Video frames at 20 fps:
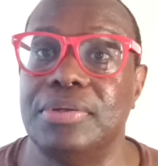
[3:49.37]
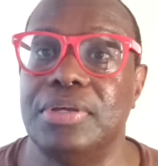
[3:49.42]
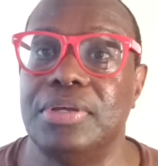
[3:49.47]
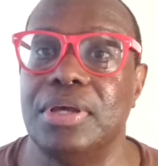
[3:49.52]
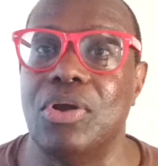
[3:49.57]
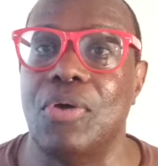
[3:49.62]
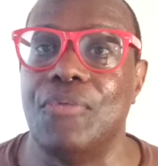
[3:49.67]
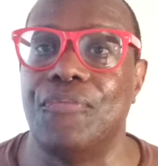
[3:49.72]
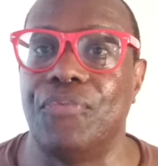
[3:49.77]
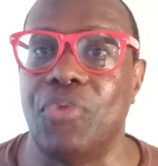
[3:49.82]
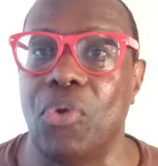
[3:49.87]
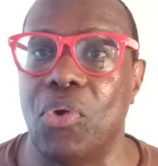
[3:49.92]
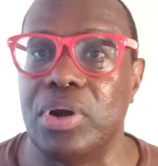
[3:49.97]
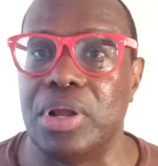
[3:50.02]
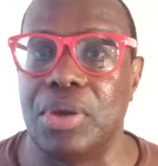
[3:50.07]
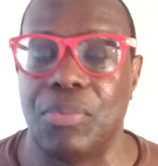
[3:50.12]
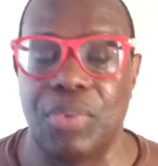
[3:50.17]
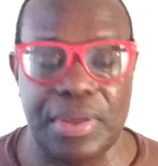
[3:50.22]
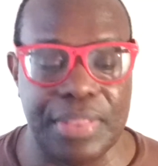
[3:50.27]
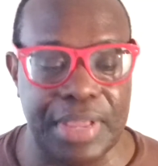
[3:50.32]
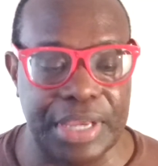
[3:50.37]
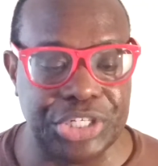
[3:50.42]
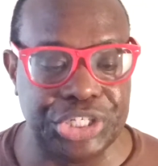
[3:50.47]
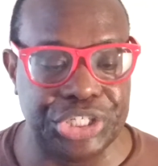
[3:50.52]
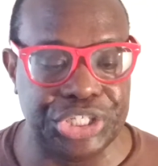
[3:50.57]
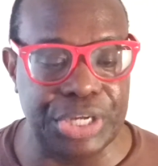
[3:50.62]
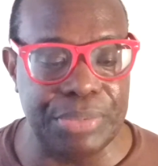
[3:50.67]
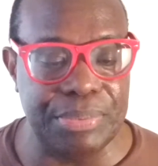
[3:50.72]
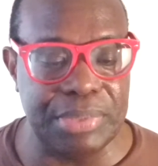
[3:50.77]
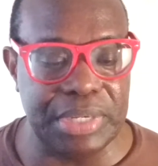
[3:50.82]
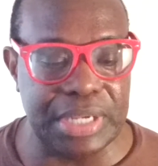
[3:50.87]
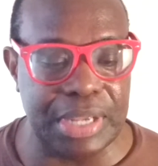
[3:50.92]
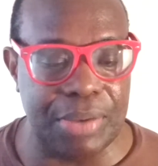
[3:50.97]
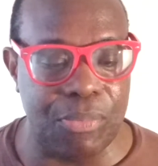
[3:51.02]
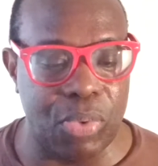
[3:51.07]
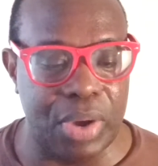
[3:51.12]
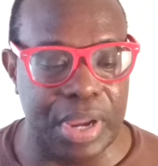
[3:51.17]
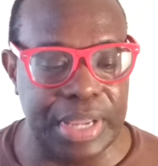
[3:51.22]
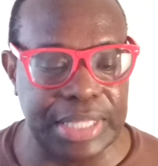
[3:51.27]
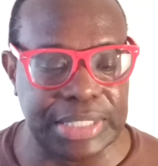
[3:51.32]
Good old Florida, where they shoot you
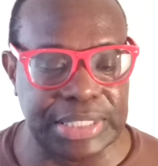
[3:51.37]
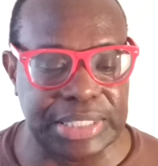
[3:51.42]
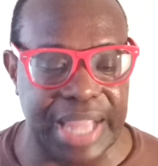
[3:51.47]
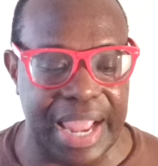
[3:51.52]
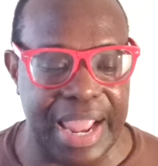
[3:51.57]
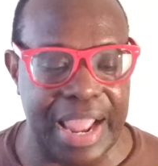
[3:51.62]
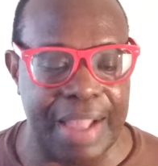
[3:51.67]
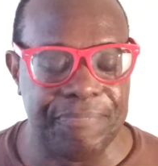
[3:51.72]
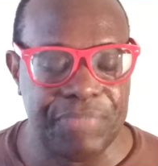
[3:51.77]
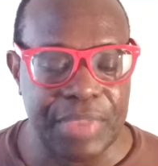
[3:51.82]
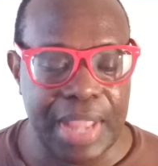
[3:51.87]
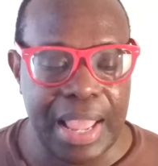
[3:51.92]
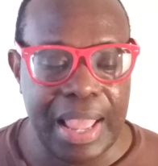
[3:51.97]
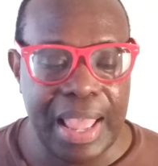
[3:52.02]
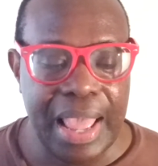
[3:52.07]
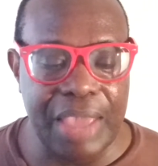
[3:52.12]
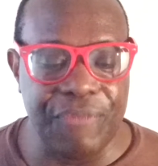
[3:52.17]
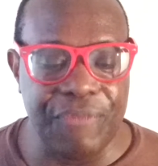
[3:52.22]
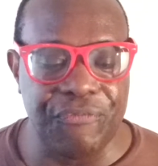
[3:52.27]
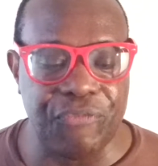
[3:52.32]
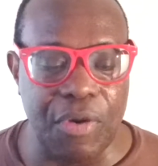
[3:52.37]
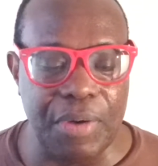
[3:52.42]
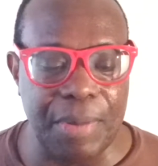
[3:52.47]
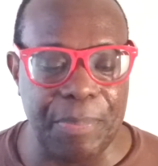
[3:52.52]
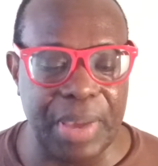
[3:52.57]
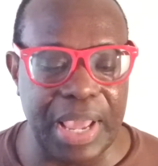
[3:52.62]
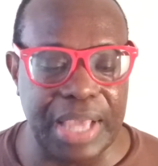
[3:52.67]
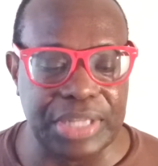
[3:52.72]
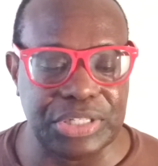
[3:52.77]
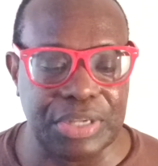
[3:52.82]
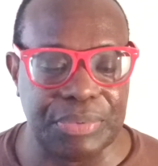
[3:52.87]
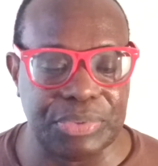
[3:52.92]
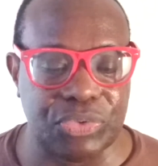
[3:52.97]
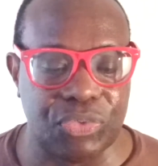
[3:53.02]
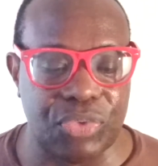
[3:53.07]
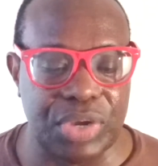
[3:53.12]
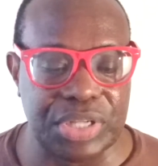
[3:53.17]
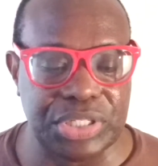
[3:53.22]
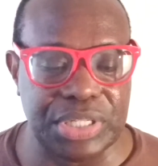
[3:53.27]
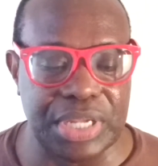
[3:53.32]
where you stand. A former pastor was
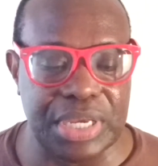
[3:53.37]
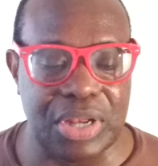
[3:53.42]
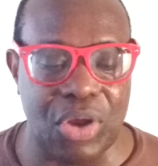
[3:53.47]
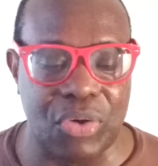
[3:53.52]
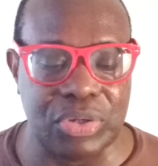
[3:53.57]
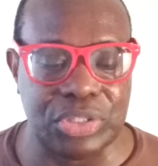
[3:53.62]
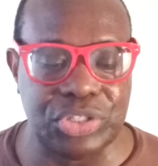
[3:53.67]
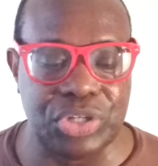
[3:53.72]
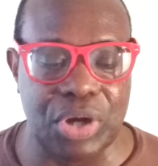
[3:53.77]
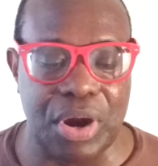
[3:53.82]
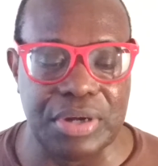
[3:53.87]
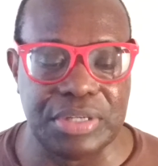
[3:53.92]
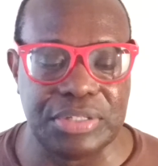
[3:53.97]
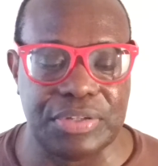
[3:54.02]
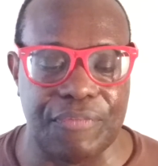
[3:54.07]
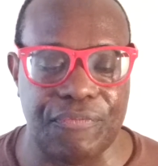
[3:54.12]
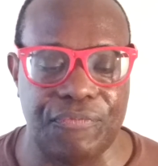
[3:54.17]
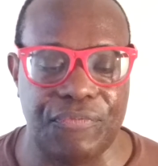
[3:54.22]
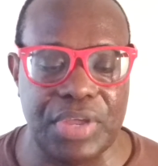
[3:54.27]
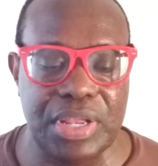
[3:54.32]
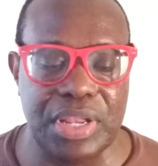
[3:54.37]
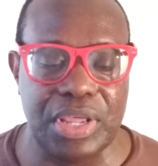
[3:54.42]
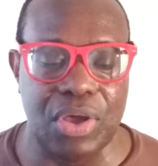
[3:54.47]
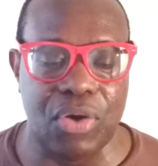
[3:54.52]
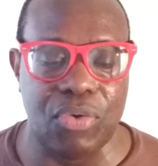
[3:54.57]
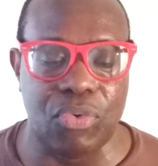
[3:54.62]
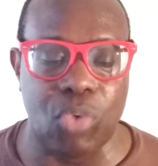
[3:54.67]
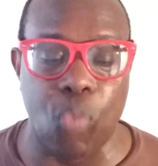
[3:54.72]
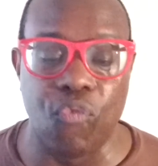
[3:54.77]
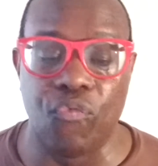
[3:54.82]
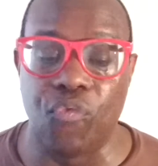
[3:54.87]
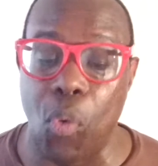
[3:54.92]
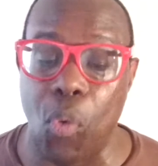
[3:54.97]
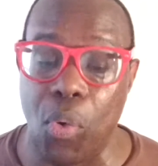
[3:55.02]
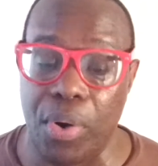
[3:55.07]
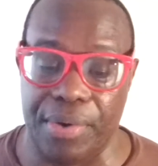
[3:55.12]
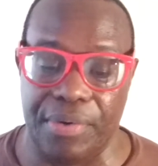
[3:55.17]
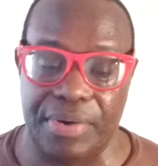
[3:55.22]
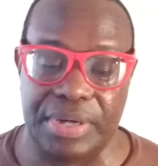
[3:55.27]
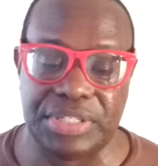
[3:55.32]
arrested on charges of video
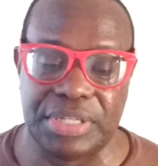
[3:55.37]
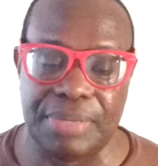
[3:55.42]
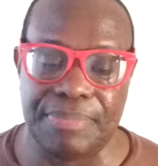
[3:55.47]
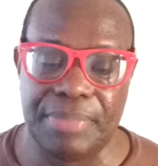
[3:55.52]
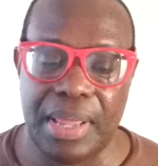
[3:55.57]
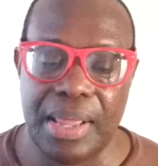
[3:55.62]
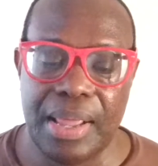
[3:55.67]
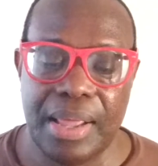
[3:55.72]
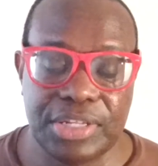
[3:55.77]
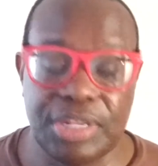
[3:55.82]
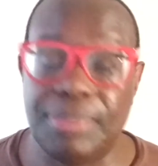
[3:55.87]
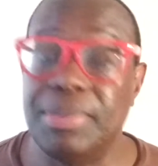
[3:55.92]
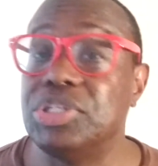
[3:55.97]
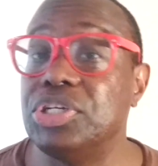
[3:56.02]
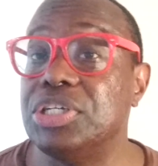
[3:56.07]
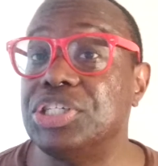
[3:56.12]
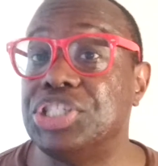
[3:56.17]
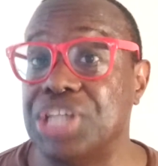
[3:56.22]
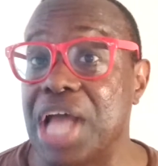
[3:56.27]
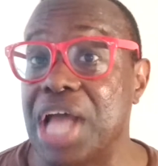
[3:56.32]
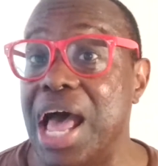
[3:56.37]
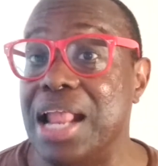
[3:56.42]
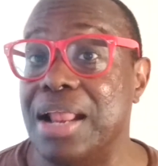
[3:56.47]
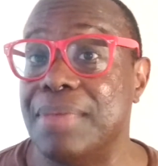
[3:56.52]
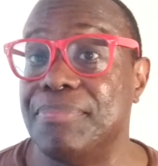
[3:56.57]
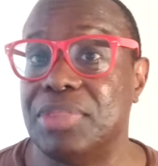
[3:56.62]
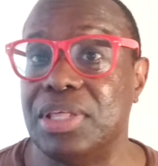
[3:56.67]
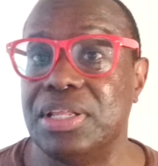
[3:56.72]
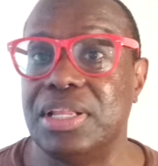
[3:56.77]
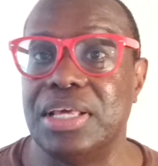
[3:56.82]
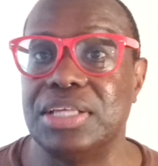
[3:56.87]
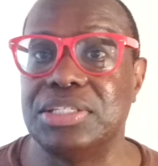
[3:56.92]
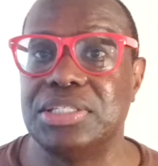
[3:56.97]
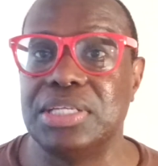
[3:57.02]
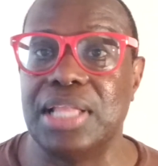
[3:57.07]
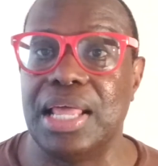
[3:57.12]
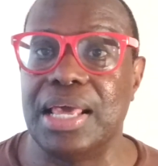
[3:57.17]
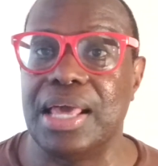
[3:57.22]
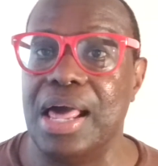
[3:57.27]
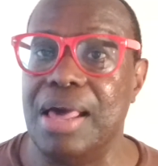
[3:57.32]
voyeurism. Somebody should have shot him. Then they
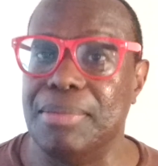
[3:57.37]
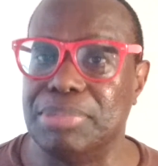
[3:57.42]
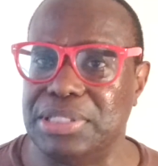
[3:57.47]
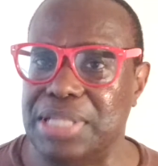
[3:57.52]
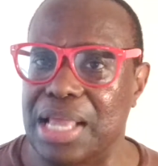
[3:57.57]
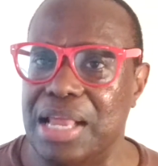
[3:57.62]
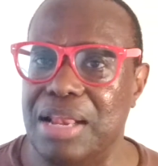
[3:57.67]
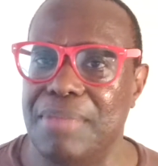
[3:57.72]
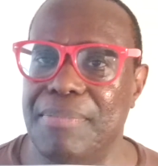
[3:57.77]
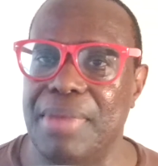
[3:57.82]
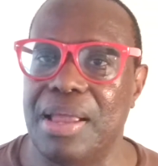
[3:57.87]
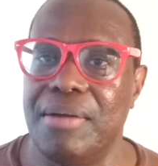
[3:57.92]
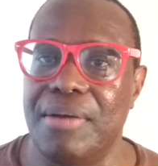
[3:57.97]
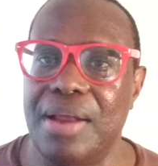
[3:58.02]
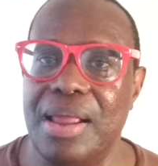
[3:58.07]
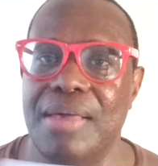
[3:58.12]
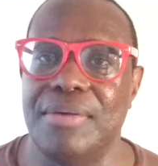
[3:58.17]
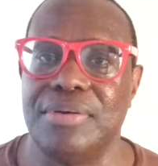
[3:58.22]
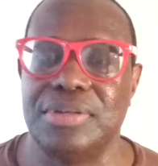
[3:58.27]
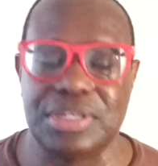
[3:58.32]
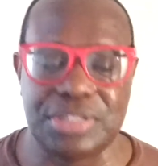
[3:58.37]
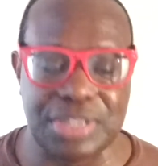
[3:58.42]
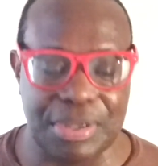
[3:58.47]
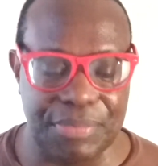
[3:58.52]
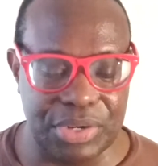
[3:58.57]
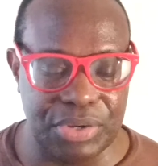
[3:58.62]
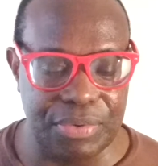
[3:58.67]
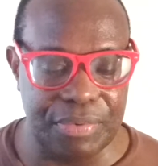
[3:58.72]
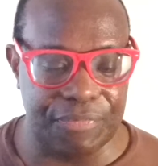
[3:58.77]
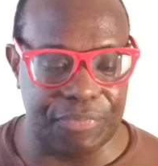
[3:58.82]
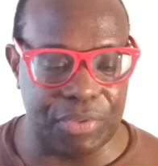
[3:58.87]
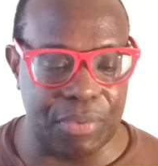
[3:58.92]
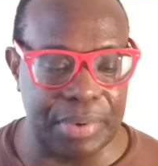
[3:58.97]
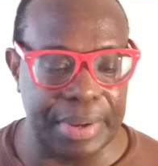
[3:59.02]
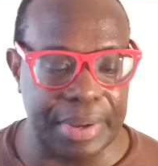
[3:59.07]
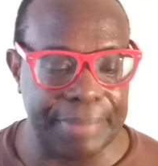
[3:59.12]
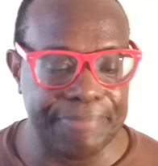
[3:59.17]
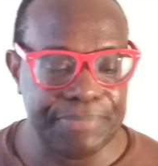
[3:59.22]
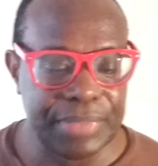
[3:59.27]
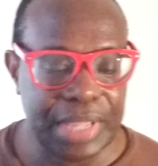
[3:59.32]
said, I'm standing my ground. That's how we do it in
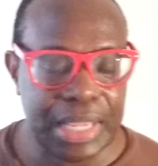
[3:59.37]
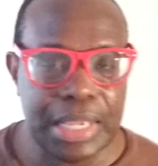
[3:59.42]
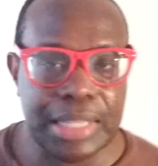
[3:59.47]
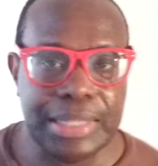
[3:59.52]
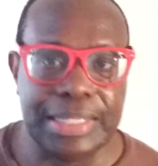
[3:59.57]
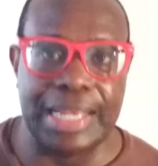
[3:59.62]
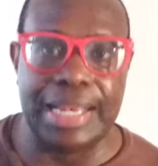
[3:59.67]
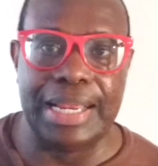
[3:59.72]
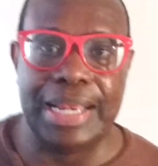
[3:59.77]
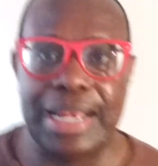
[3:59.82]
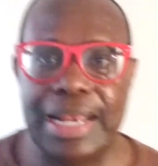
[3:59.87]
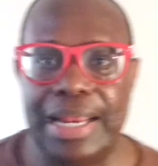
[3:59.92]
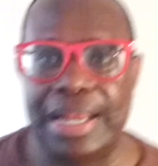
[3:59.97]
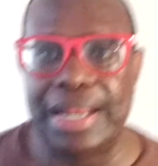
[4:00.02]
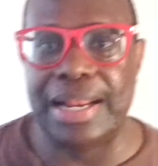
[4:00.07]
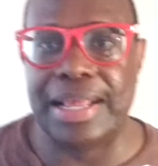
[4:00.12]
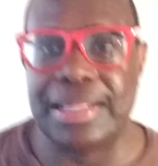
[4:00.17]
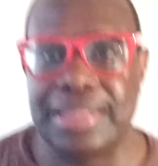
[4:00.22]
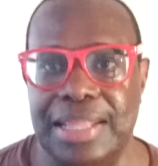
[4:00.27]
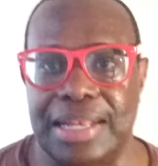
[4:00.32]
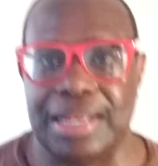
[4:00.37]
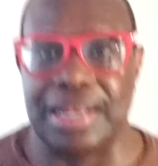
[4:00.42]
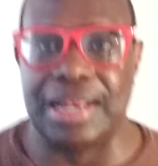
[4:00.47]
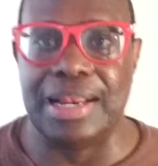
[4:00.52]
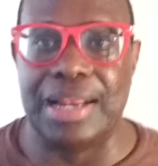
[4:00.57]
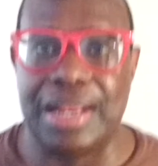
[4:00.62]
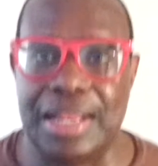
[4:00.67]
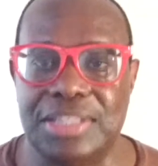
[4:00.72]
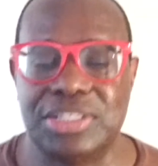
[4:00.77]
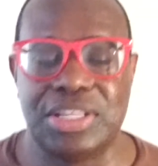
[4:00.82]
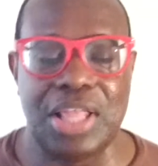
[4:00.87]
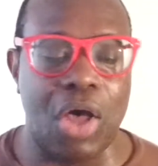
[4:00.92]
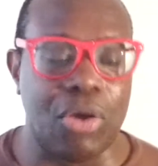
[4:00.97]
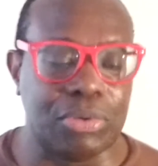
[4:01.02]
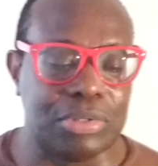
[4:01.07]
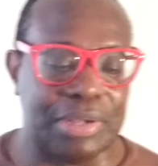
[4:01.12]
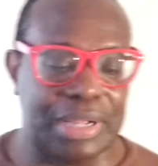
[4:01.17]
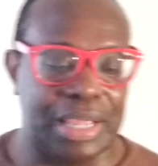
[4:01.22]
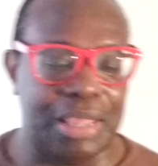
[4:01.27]
Florida. It's the ultimate